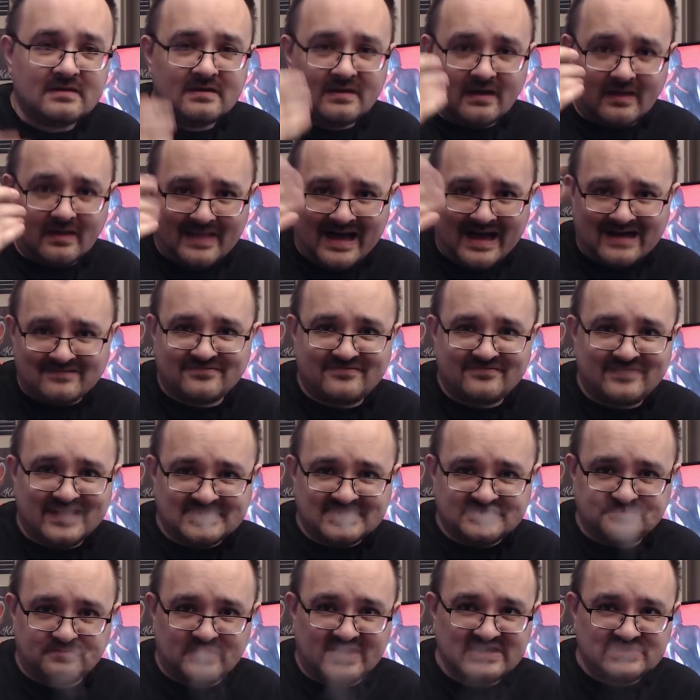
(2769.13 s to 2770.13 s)
And that
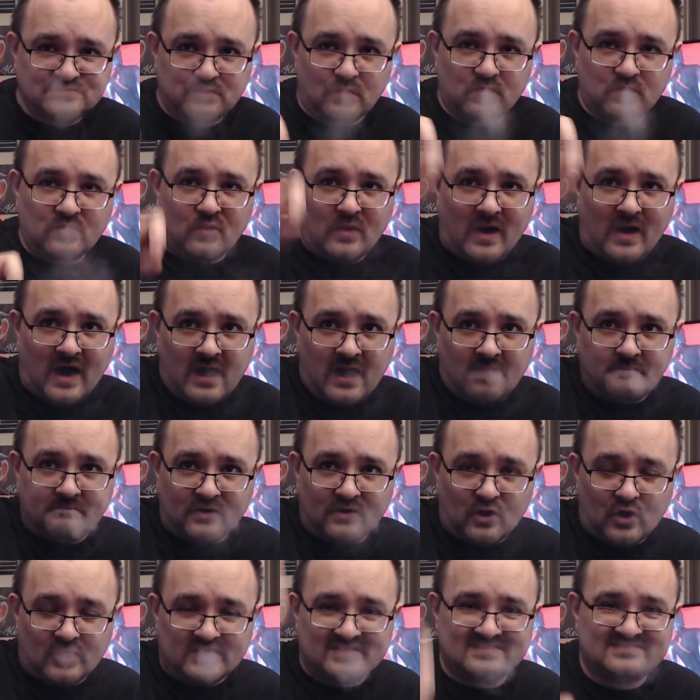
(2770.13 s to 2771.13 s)
fixed price will go up
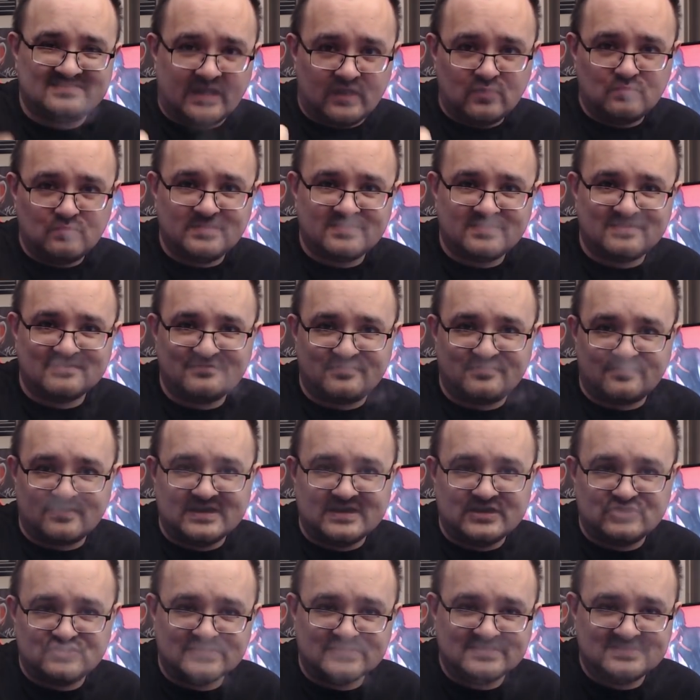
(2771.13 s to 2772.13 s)
or down with
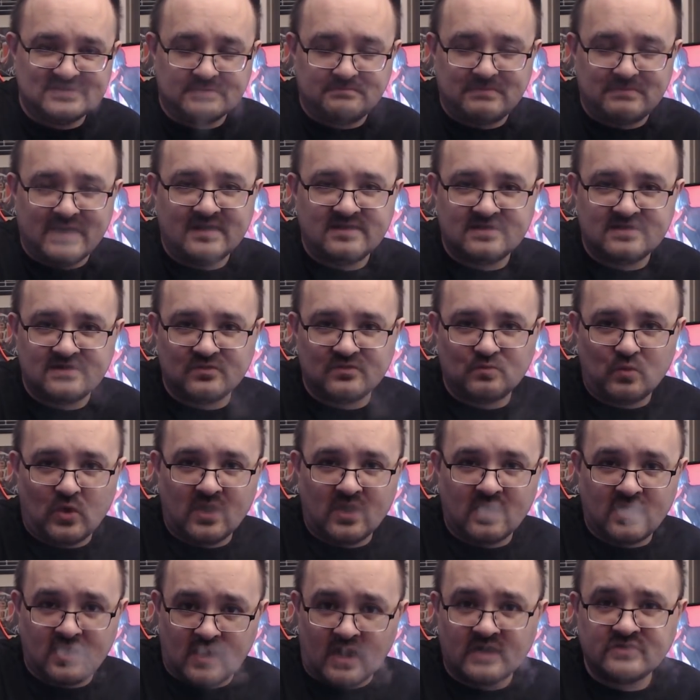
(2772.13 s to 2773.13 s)
inflation depending on
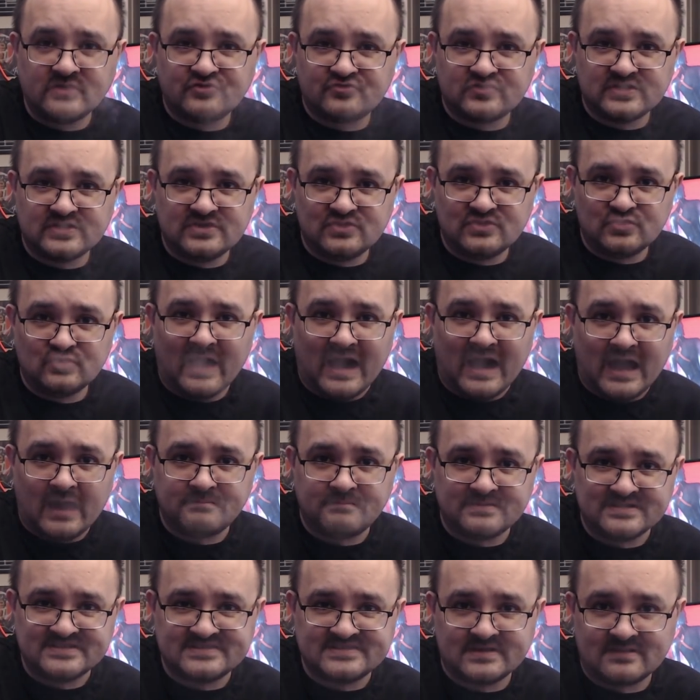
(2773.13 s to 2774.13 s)
what country you
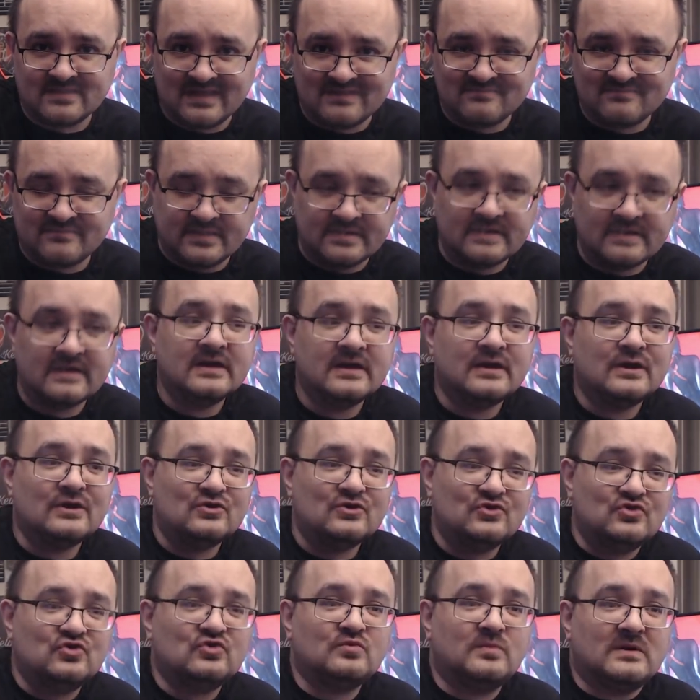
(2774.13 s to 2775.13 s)
happen to live in.
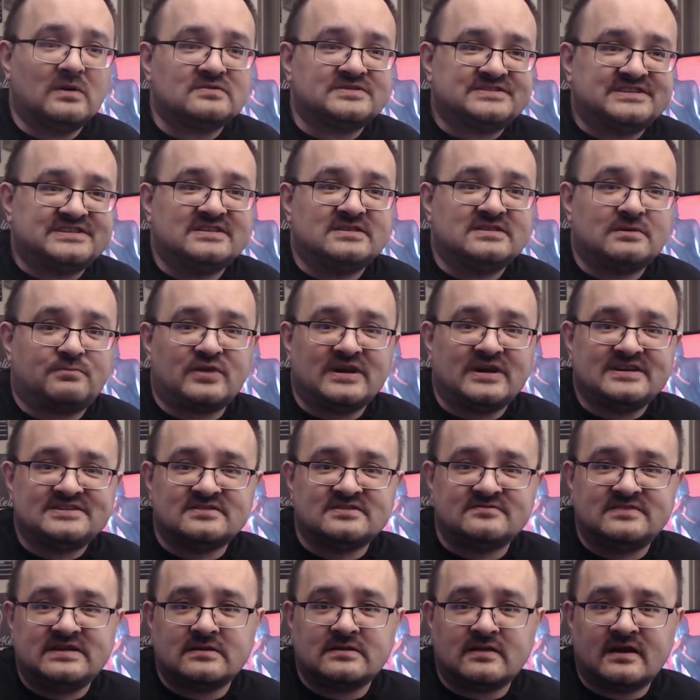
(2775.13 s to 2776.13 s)
You will see the price
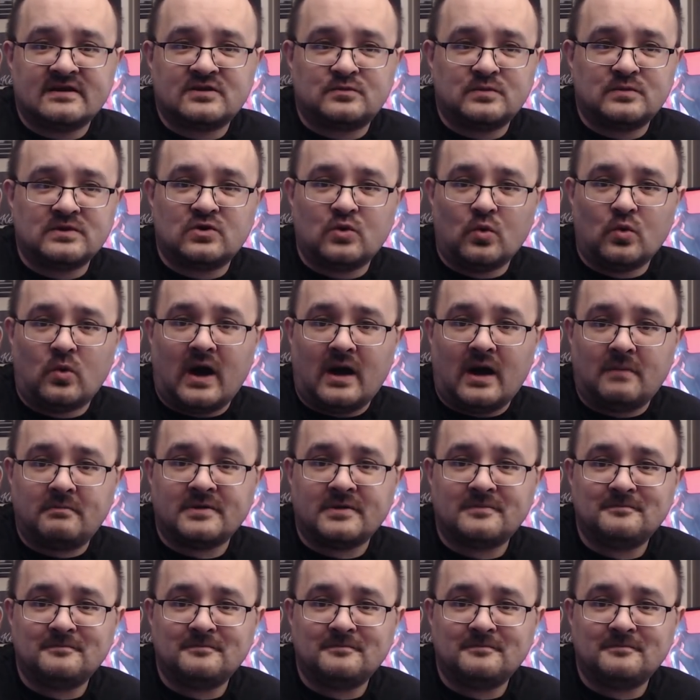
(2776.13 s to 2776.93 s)
of e-liquid go up.